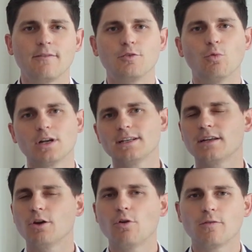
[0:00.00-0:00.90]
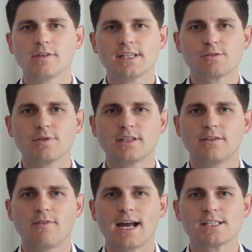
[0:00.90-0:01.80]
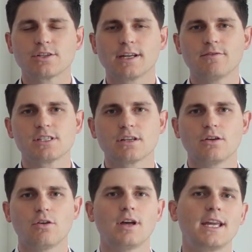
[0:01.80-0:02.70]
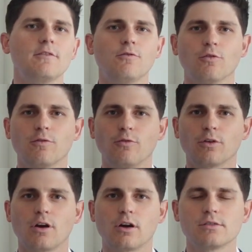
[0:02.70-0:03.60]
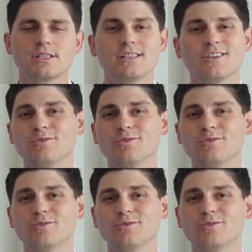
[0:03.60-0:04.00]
If you want to go over this with an advisor, give us a call, 844-CARLSON.